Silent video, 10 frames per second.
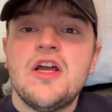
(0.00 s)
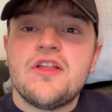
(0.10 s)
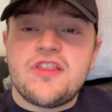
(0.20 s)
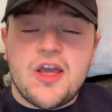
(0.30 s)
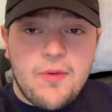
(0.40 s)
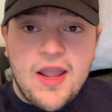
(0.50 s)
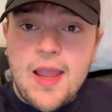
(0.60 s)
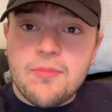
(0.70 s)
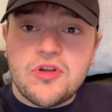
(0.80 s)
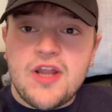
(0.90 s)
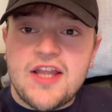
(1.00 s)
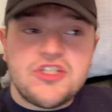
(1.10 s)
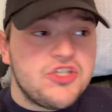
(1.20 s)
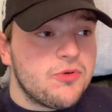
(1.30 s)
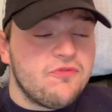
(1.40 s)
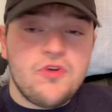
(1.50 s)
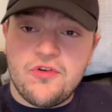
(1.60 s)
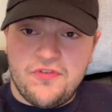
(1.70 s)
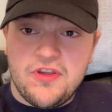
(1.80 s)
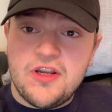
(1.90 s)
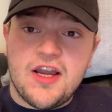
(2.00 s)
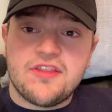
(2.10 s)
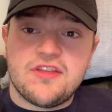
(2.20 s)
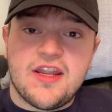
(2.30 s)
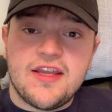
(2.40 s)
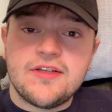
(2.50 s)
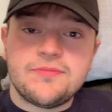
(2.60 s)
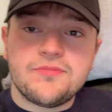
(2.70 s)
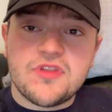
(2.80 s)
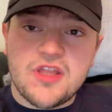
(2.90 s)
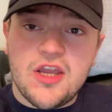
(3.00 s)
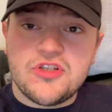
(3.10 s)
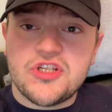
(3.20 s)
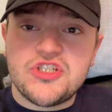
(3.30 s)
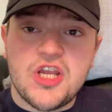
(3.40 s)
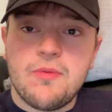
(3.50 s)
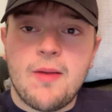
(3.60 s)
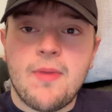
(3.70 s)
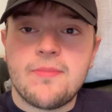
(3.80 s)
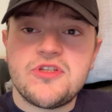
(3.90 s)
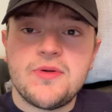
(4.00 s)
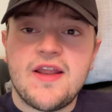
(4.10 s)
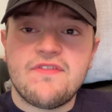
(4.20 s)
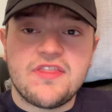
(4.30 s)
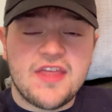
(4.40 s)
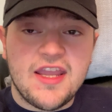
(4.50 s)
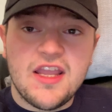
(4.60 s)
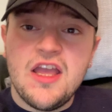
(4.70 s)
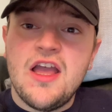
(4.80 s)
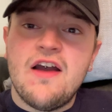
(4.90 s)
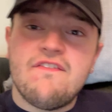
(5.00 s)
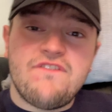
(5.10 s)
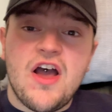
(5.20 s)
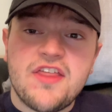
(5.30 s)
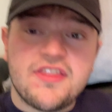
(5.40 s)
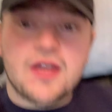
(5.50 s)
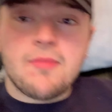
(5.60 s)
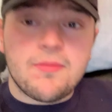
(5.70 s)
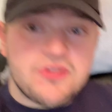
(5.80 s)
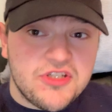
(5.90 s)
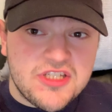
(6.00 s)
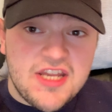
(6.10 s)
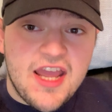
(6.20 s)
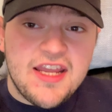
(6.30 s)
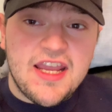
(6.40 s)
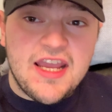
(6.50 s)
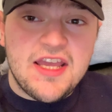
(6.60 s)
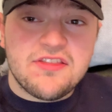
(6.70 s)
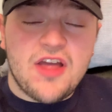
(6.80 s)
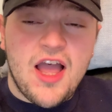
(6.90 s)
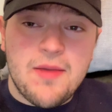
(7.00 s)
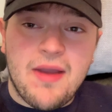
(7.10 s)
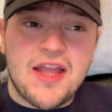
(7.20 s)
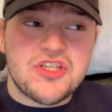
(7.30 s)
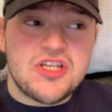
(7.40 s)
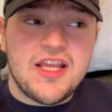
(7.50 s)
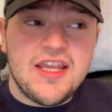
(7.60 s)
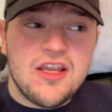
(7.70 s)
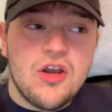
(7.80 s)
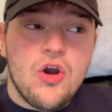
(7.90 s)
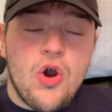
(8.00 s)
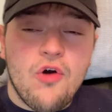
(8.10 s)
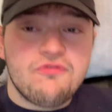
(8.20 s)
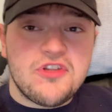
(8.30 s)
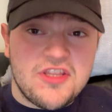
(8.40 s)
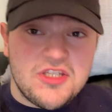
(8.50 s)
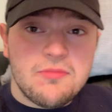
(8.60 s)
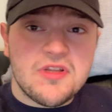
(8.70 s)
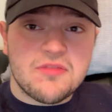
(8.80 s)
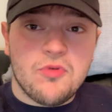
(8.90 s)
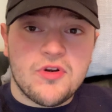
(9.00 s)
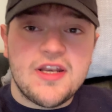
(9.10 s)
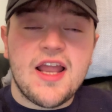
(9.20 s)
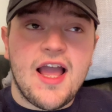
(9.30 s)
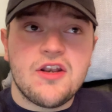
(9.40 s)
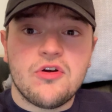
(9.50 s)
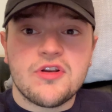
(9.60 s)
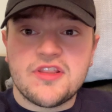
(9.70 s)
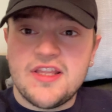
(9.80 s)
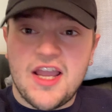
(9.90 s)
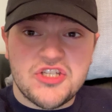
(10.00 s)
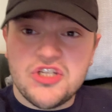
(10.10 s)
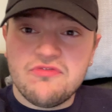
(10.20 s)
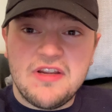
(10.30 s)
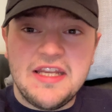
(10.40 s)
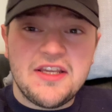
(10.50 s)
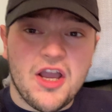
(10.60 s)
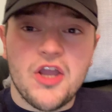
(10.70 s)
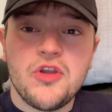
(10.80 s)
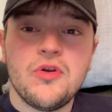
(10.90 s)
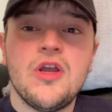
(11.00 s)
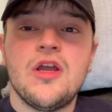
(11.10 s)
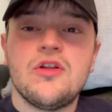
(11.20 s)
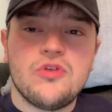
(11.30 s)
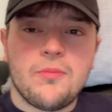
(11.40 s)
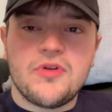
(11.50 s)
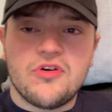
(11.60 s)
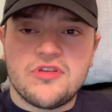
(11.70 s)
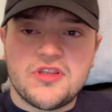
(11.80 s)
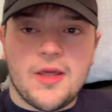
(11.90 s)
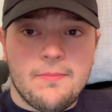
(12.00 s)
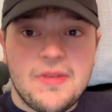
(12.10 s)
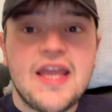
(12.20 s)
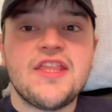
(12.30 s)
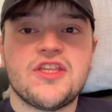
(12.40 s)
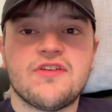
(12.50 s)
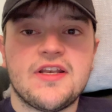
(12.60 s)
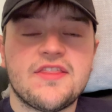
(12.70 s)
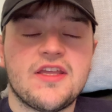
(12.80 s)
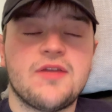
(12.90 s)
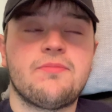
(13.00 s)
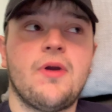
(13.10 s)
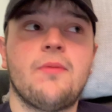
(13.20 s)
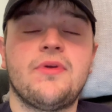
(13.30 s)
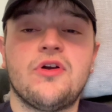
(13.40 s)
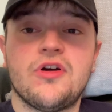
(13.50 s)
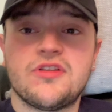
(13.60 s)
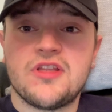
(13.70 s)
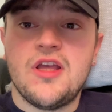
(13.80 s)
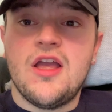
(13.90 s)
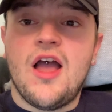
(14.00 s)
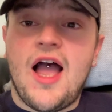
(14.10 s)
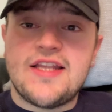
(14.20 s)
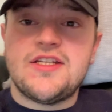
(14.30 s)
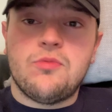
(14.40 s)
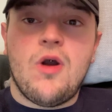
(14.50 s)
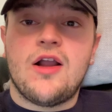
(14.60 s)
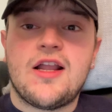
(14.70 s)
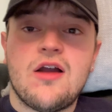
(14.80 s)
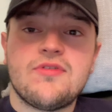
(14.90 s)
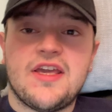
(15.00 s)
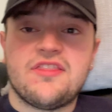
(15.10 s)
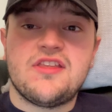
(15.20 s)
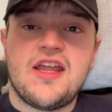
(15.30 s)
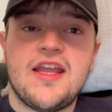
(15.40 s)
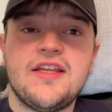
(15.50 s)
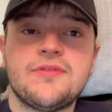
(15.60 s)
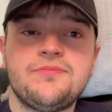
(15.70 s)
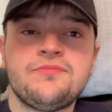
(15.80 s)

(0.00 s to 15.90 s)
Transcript: So I am going to actually do a vlog for you guys today. So just show you what I'm up to and everything. First thing I'm up to today is I'm actually off to the gym this morning. And honestly, I shouldn't really go, not because I'm lazy or anything, but because I did a workout yesterday.